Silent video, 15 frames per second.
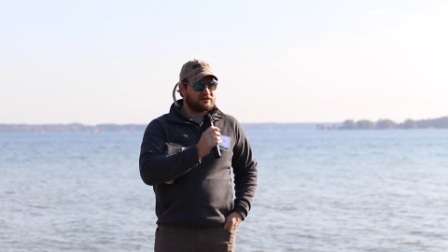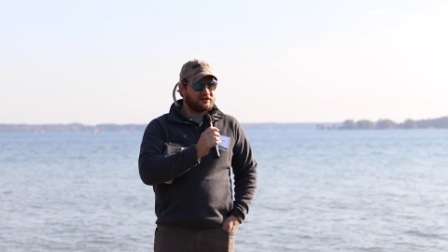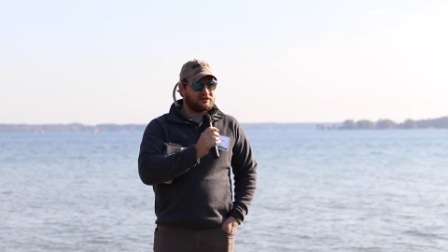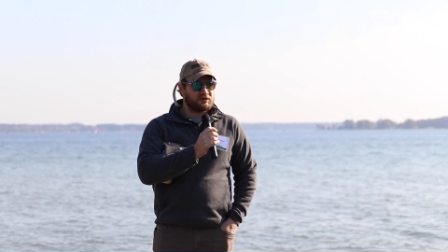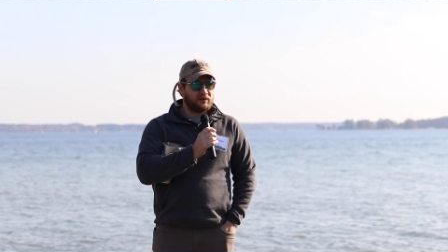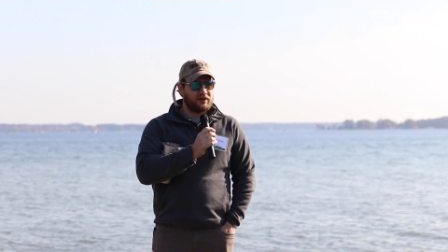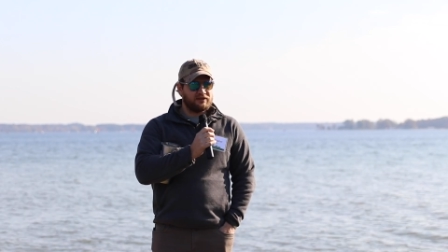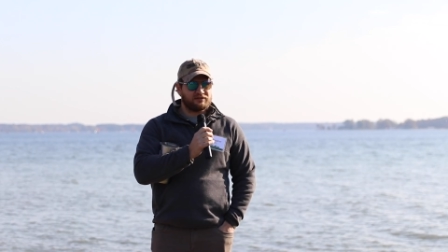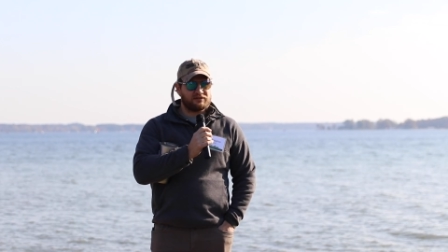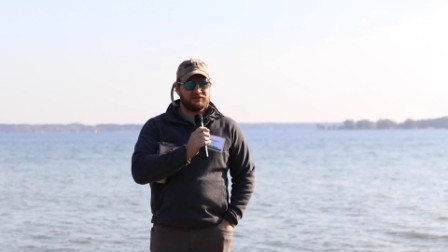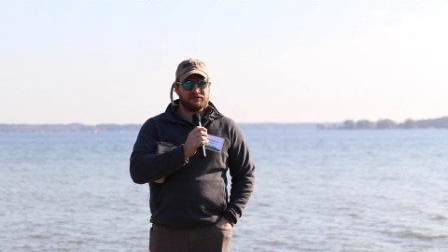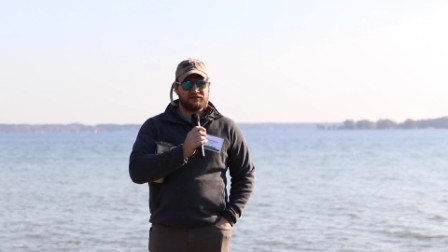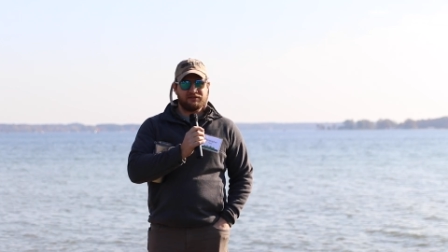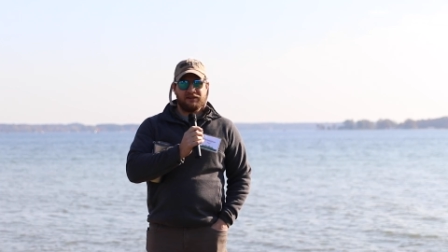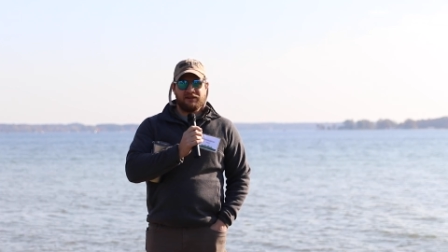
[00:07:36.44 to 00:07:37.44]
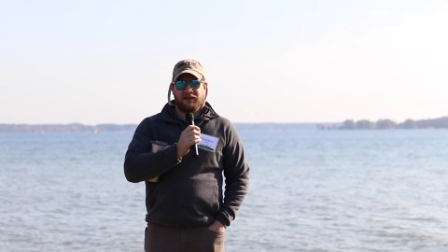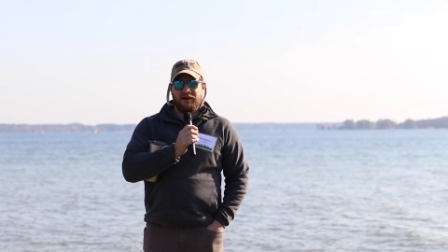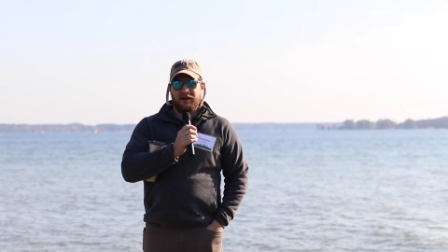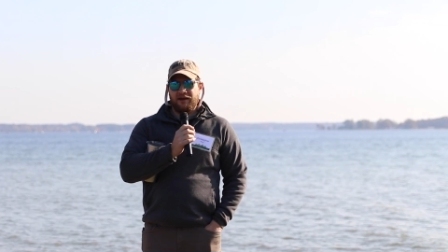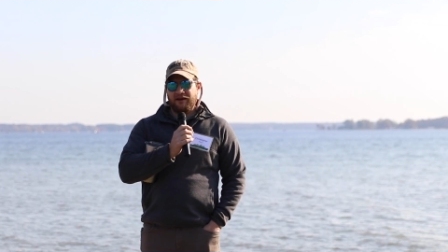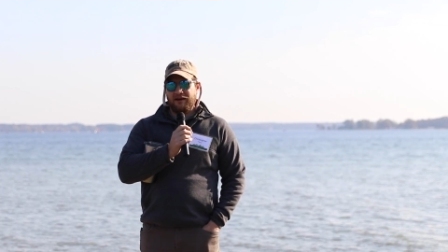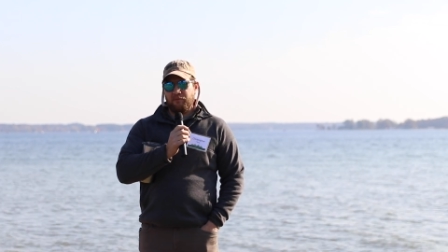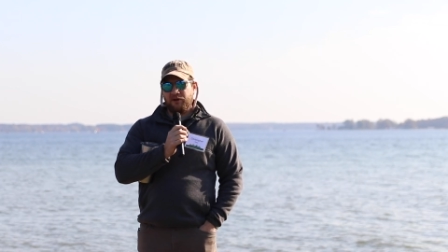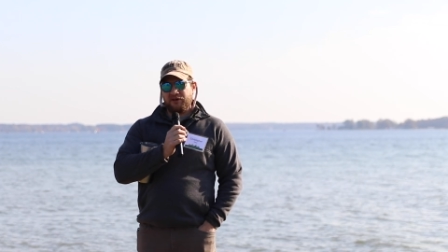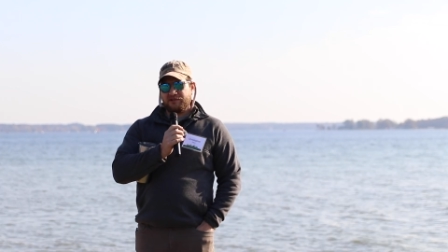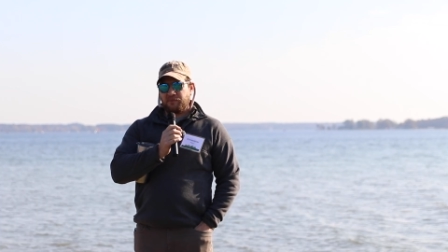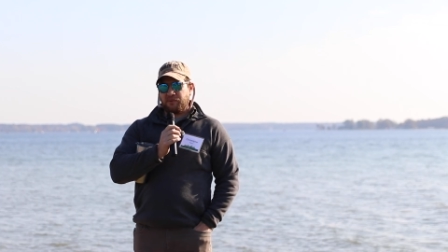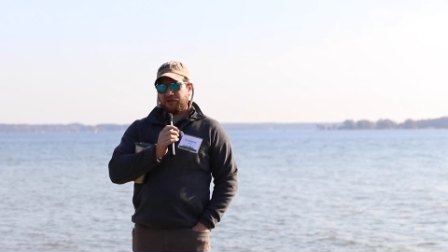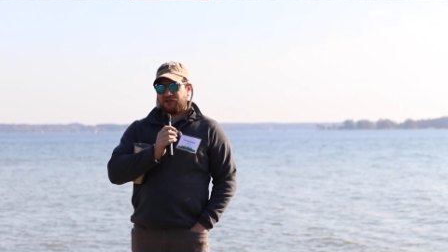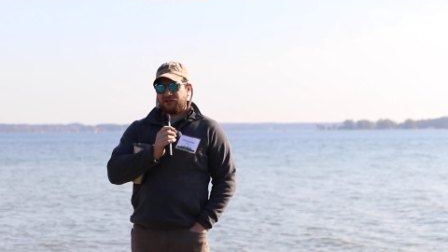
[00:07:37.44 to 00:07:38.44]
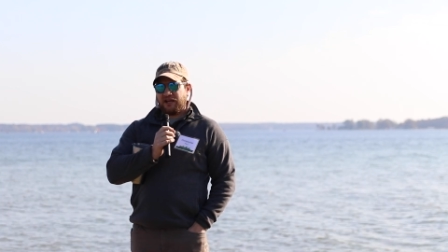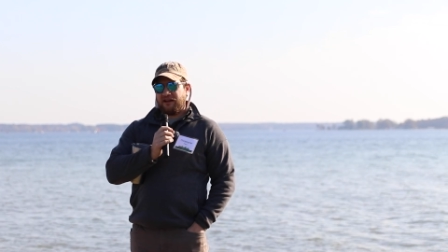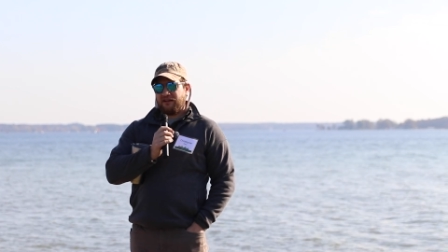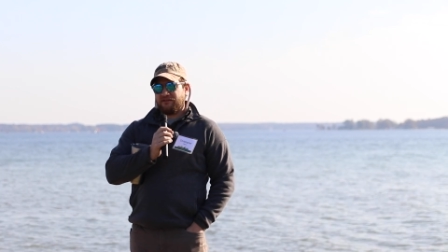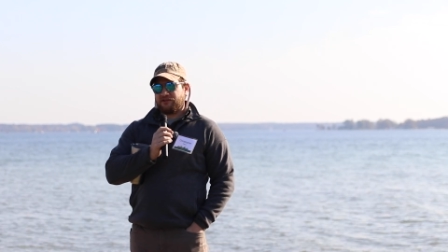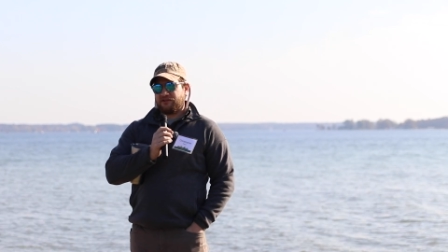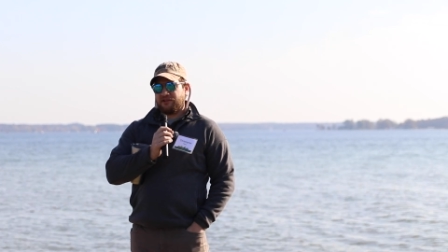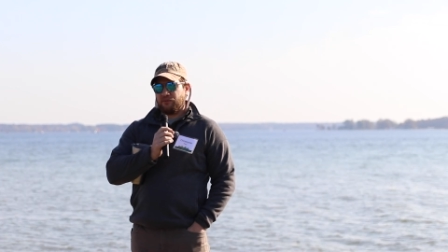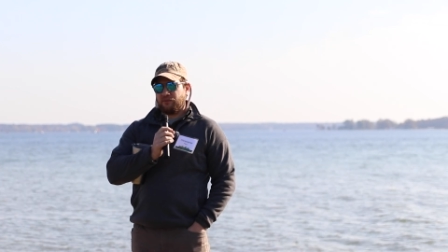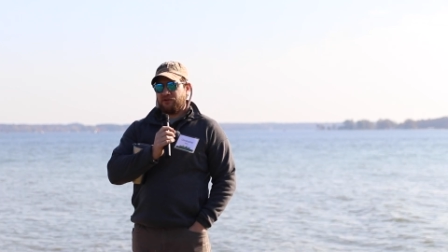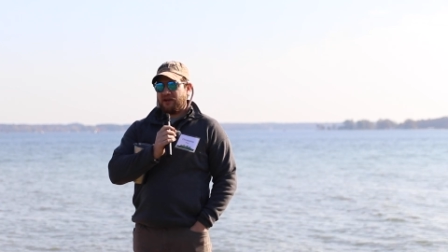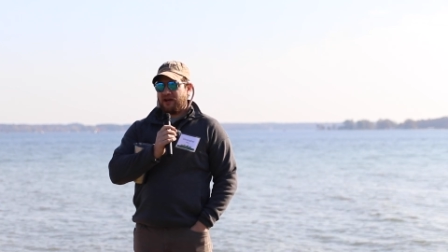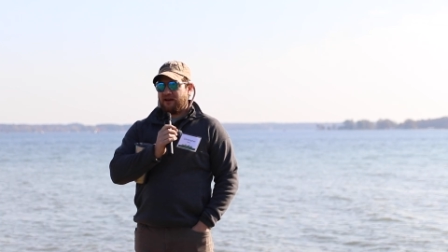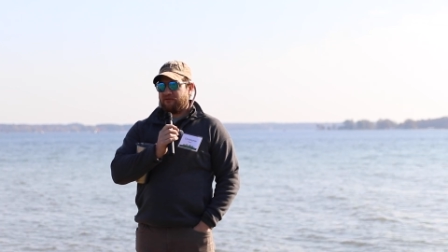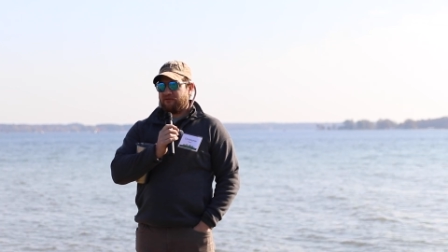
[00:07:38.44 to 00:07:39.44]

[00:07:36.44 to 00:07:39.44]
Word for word: those situations uh, but it's pretty challenging when you